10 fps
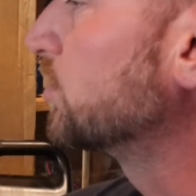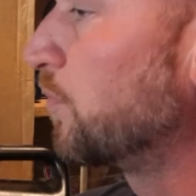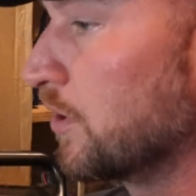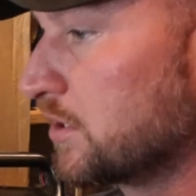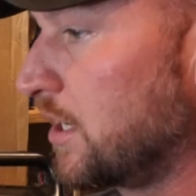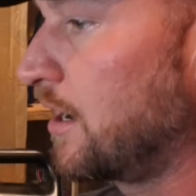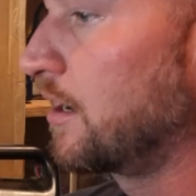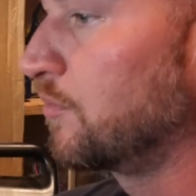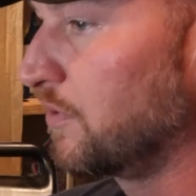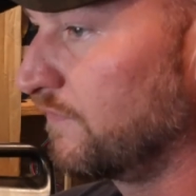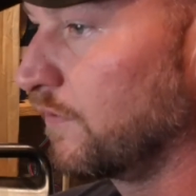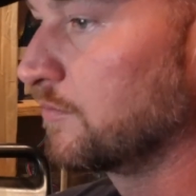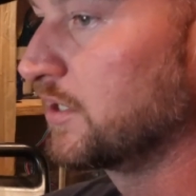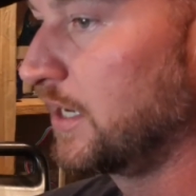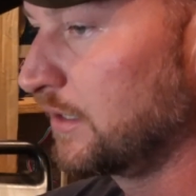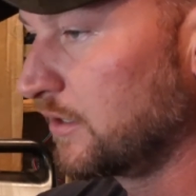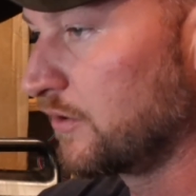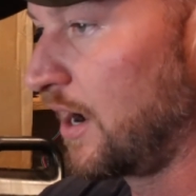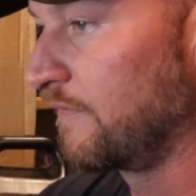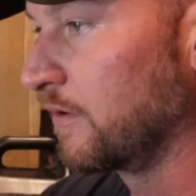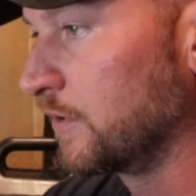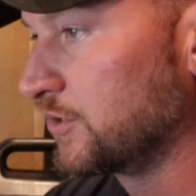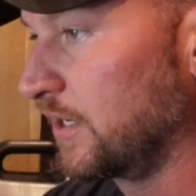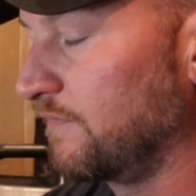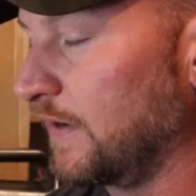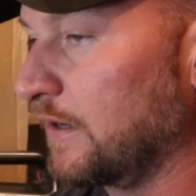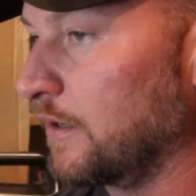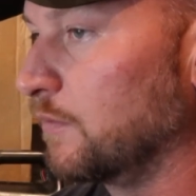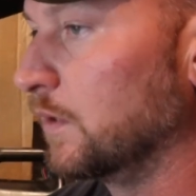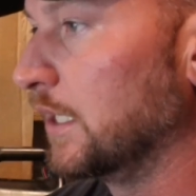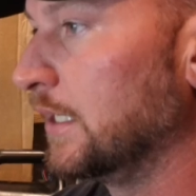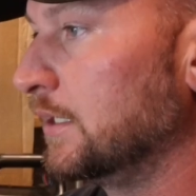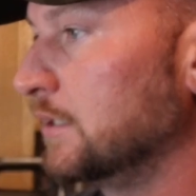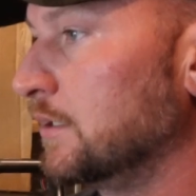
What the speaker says: Sports car outperformed the daily driver, which I figured it would,